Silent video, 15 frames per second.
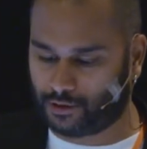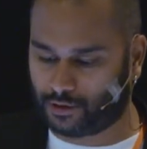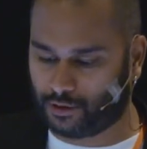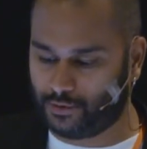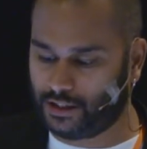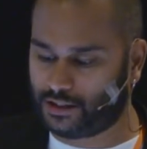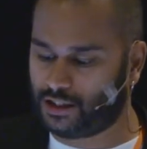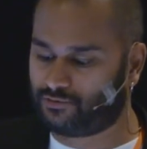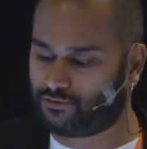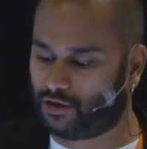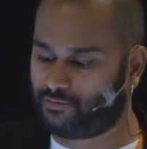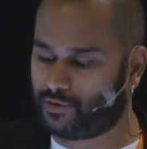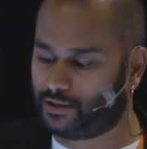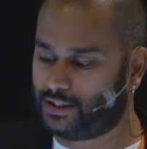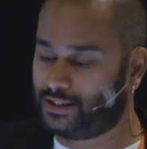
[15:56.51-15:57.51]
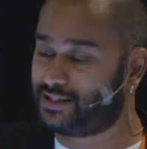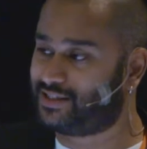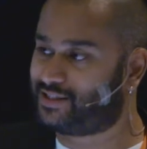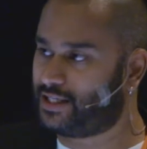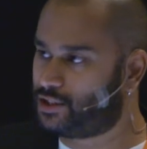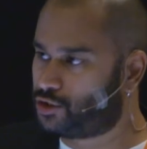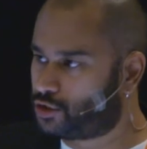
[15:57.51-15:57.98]
Community involvement is
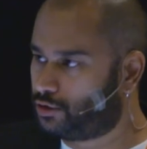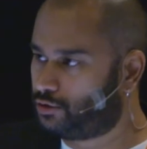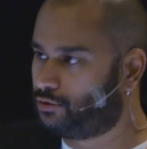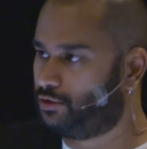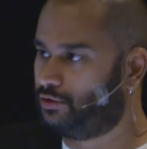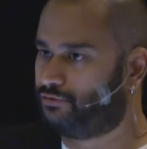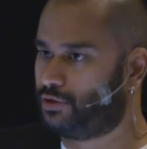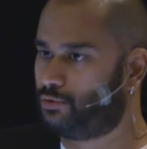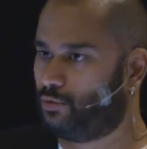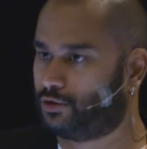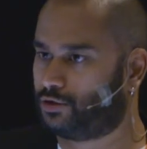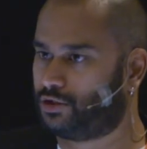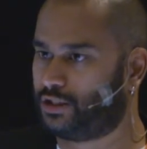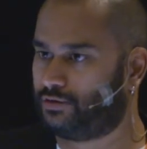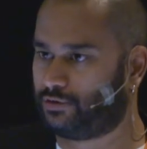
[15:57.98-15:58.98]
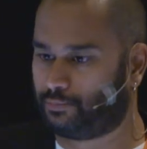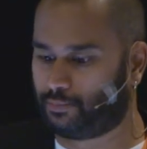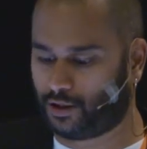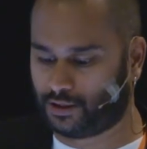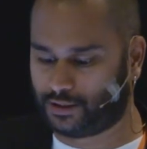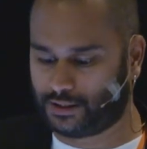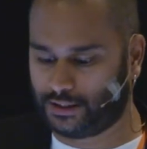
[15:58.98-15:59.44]
essential if you want to develop
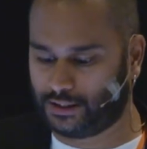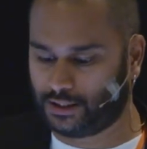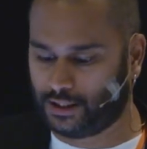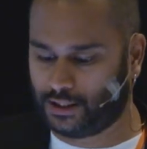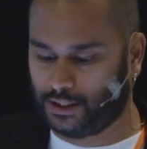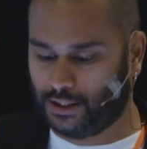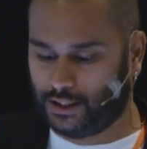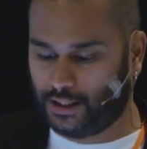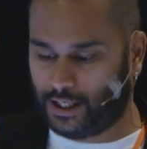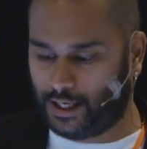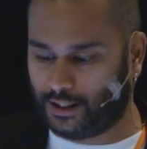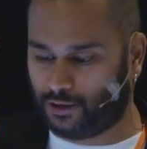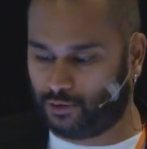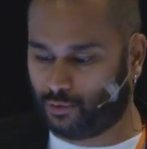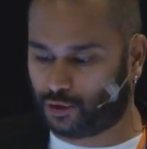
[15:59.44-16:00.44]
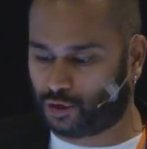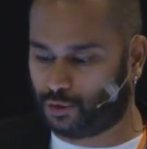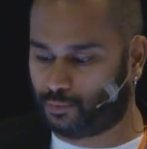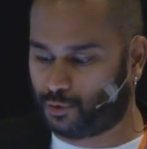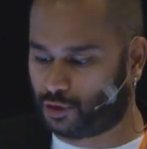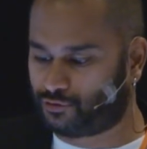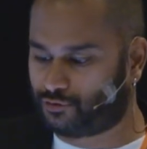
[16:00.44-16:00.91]
policy and you want to
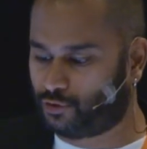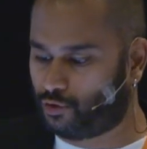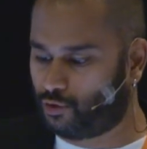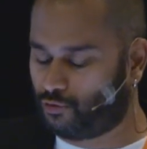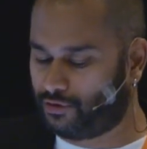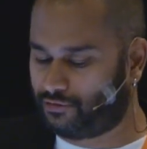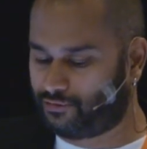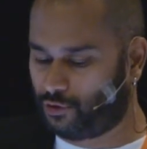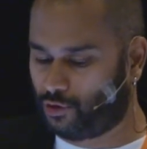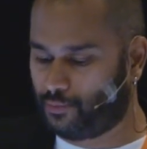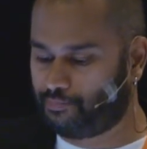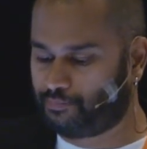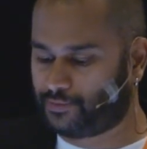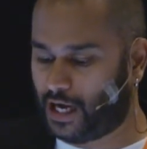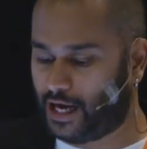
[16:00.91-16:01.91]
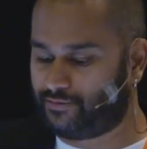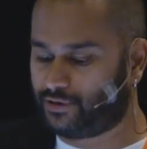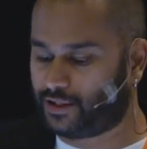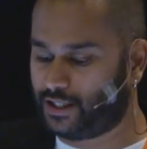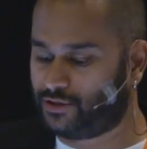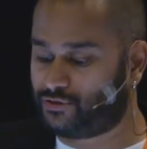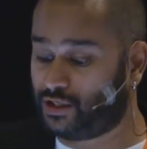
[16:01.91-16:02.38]
push for reform.
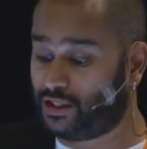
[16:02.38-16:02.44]
Advocacy